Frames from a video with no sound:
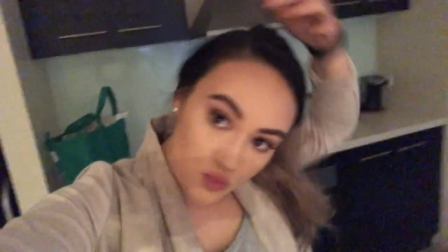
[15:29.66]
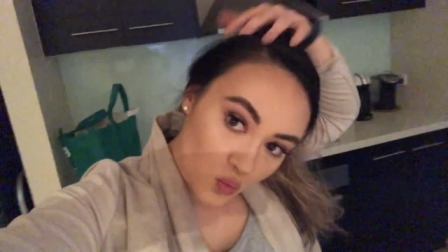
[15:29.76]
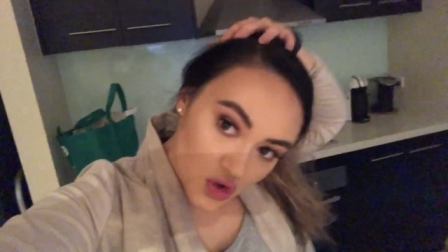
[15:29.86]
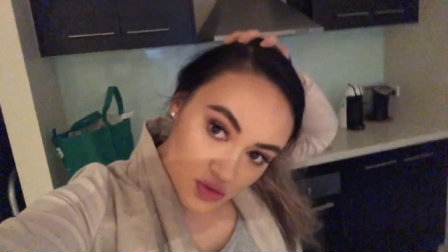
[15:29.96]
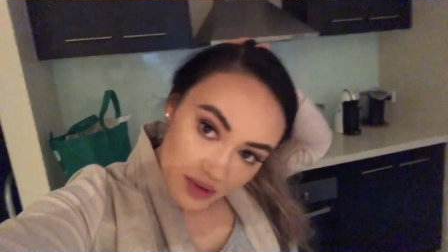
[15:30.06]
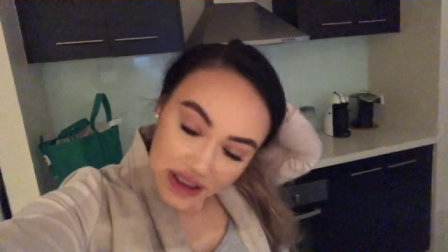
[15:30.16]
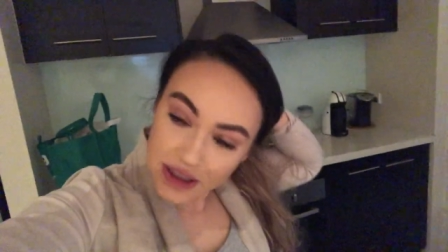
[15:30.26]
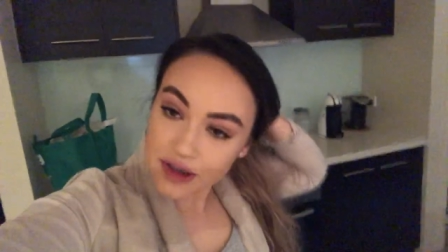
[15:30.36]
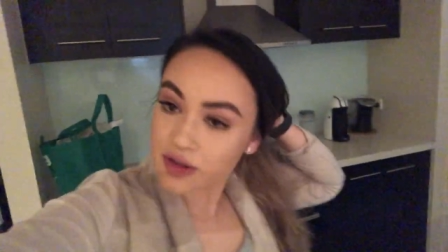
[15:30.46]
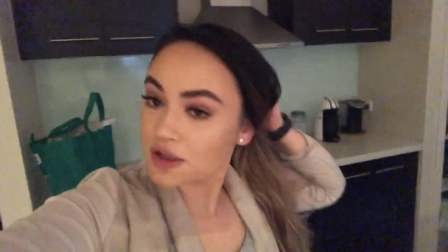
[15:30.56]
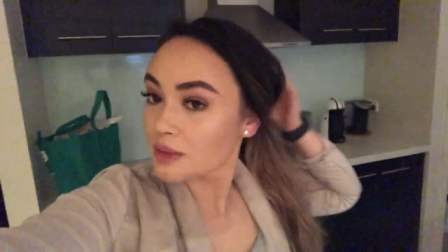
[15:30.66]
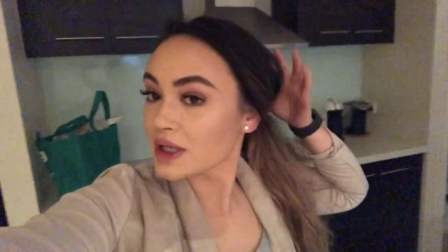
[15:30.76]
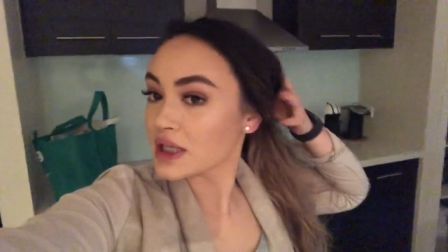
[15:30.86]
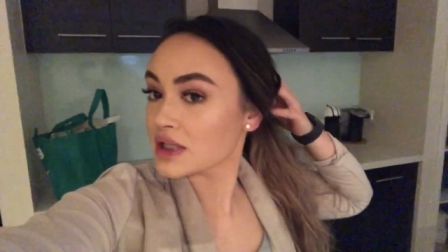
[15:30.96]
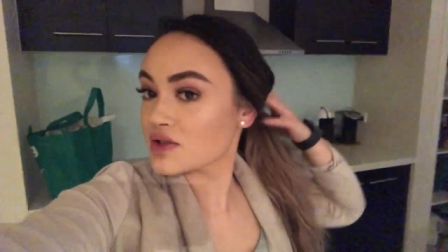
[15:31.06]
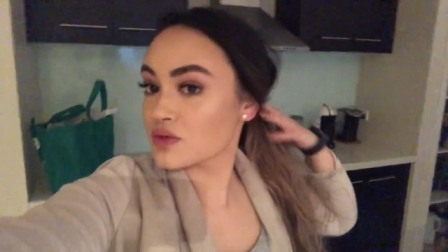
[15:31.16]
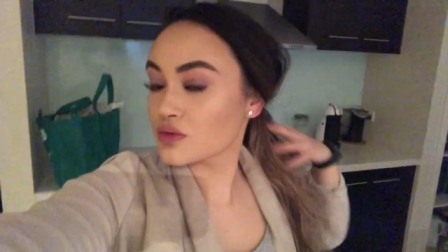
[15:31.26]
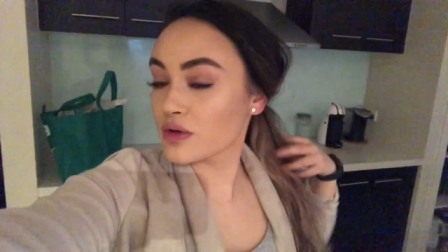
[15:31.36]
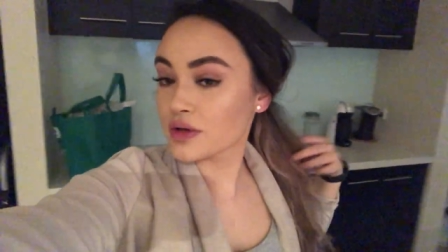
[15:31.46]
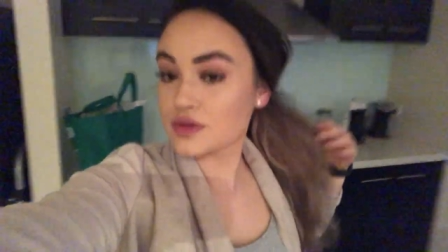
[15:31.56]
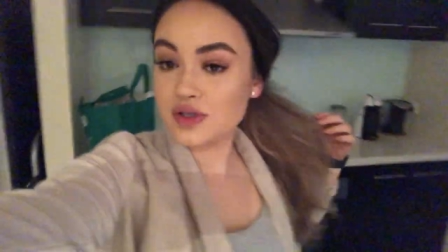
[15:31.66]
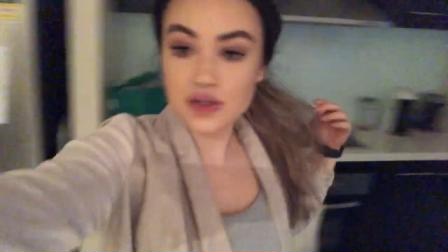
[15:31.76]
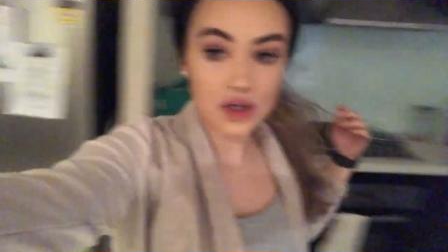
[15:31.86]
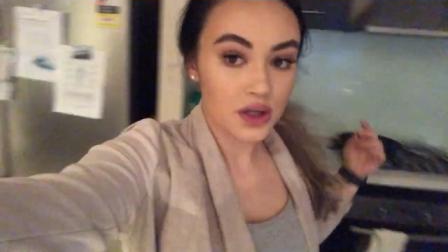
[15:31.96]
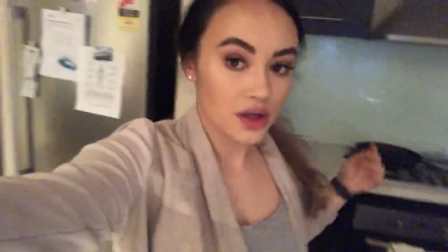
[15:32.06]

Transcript: wash my hair, and now my hair's all gross.